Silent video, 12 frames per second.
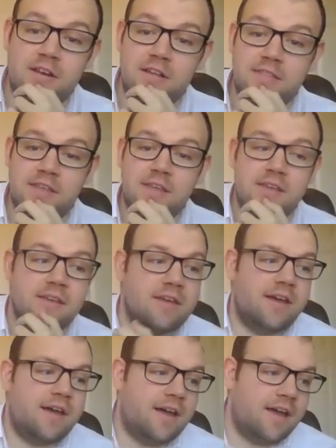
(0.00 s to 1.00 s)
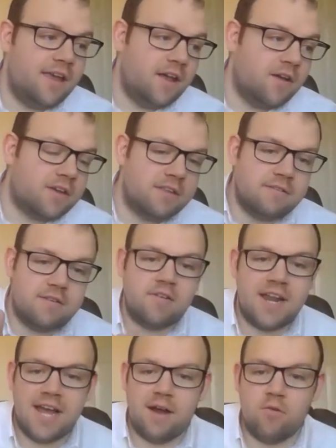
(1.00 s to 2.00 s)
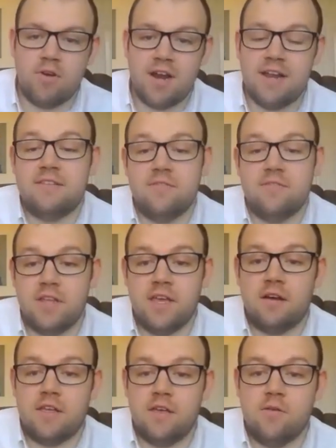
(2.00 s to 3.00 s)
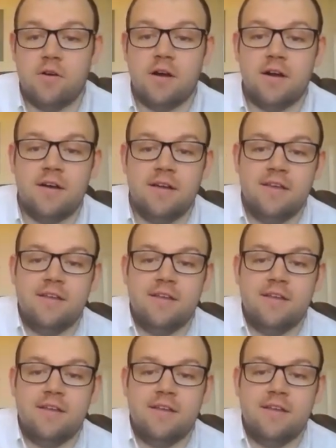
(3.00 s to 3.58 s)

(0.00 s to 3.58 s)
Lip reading: And I think, you know, considering how relatively young you are,